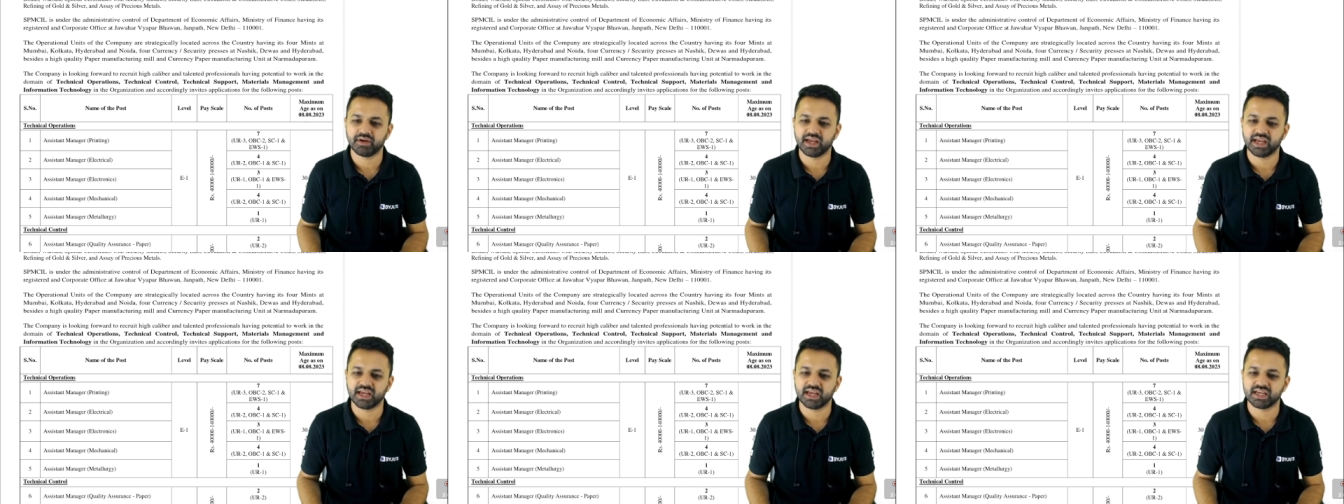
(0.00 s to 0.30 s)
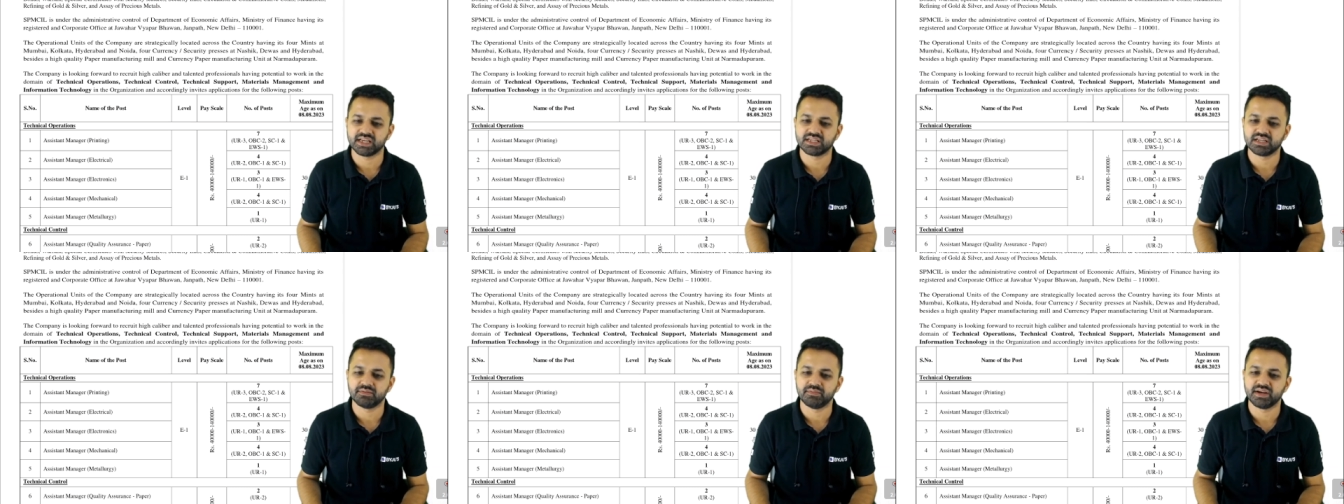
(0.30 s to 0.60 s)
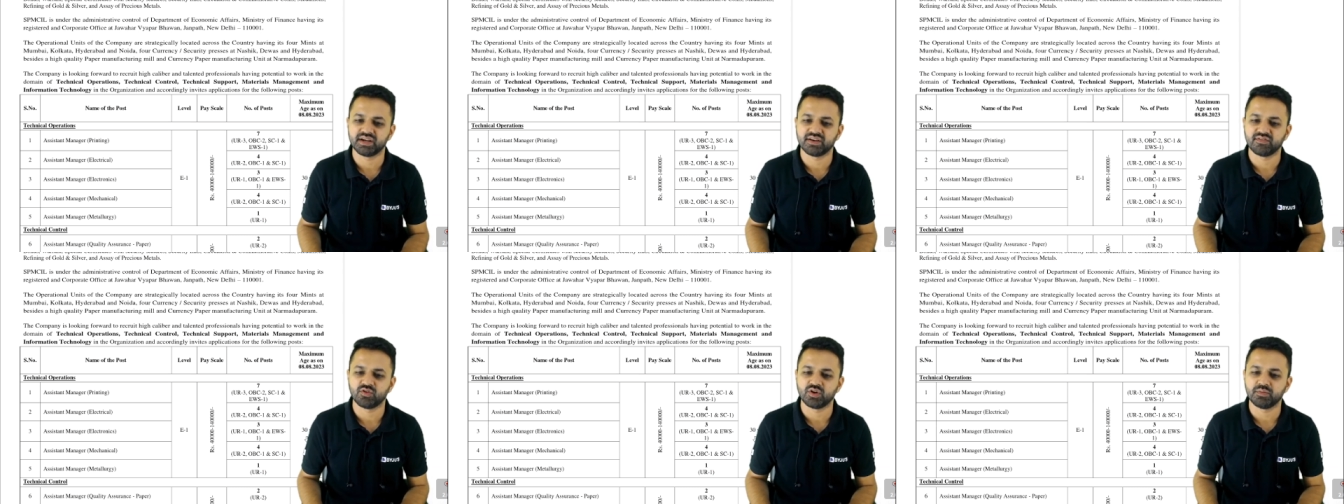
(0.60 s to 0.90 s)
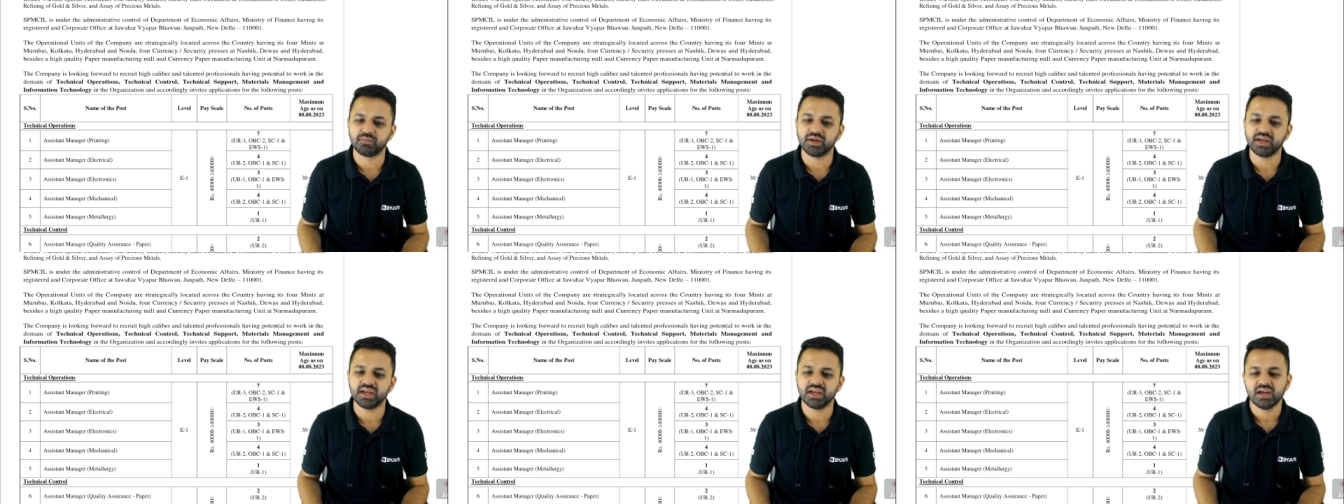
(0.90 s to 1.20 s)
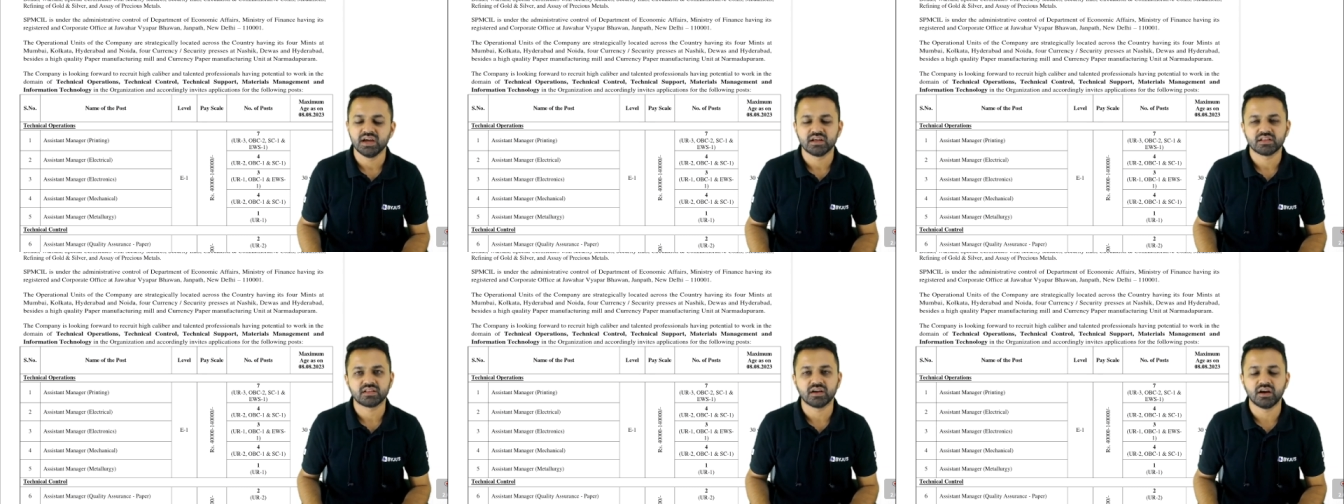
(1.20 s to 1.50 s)
age limit would
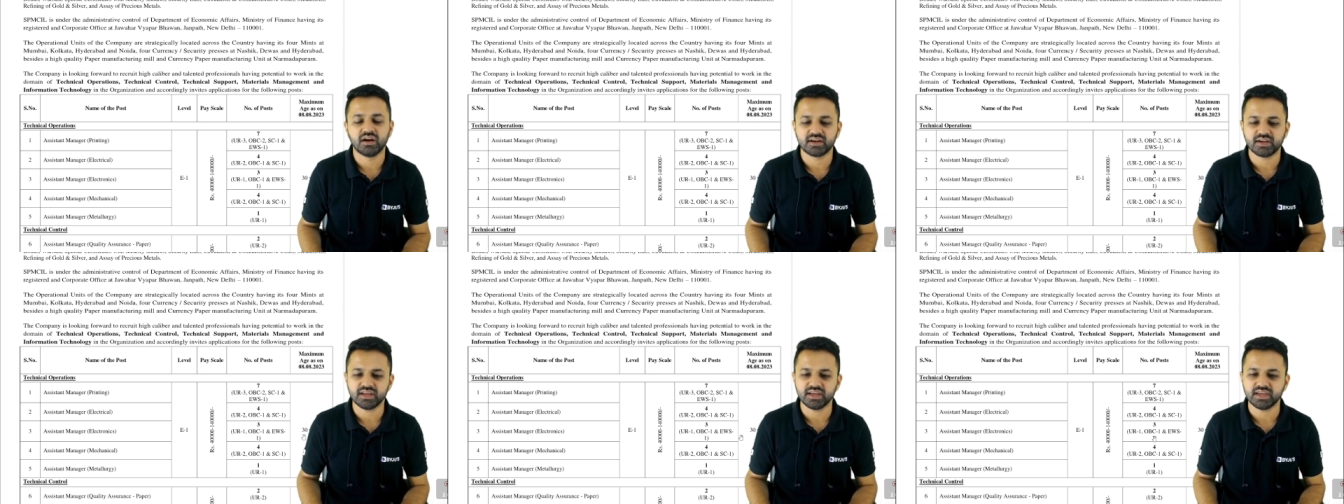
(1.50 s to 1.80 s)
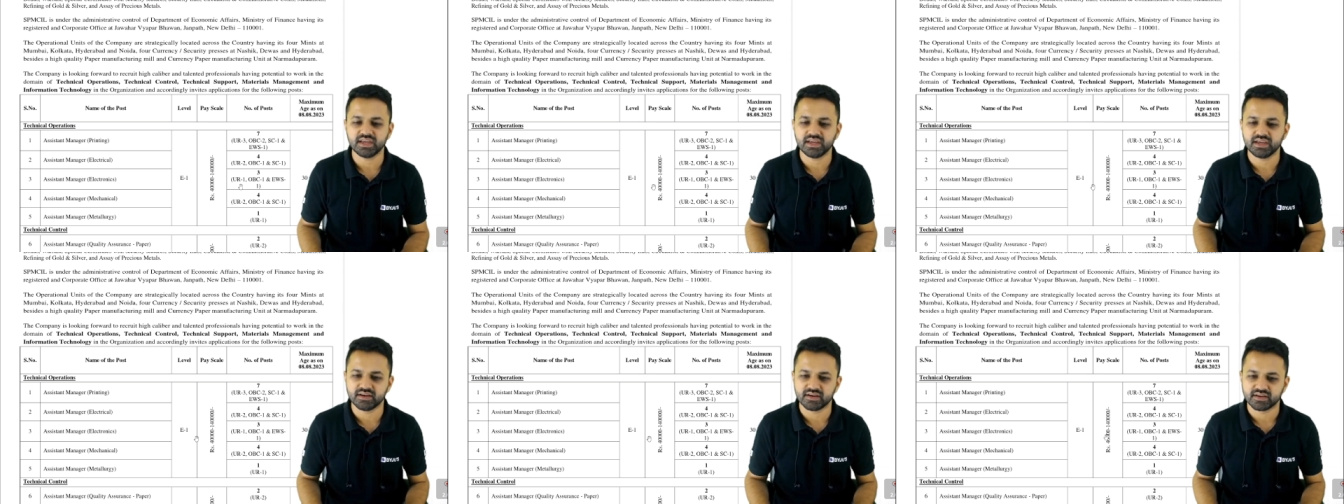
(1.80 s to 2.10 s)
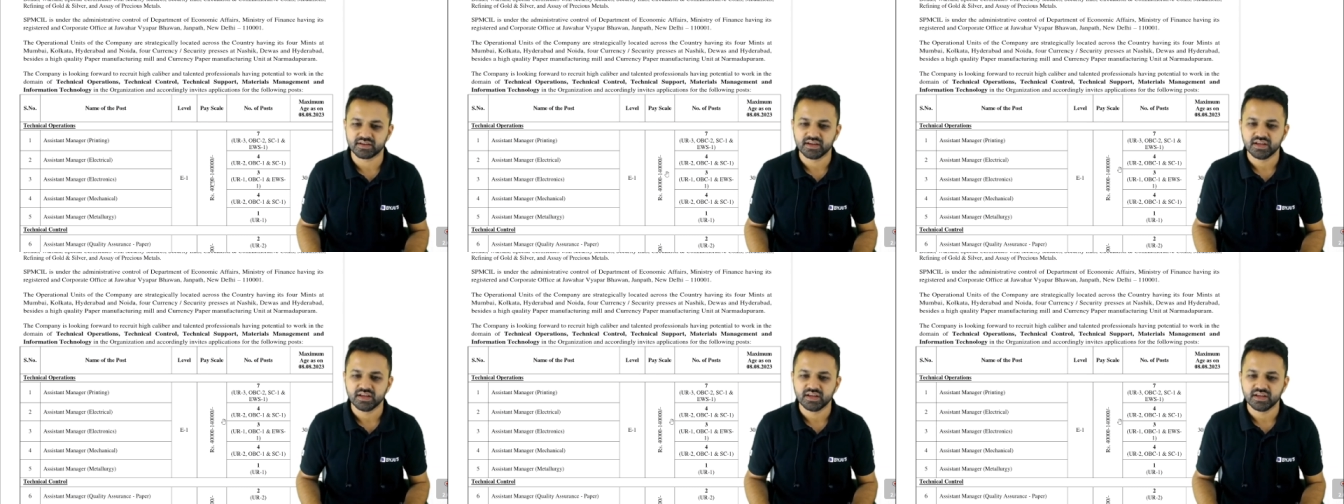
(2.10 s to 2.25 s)
be 30 year.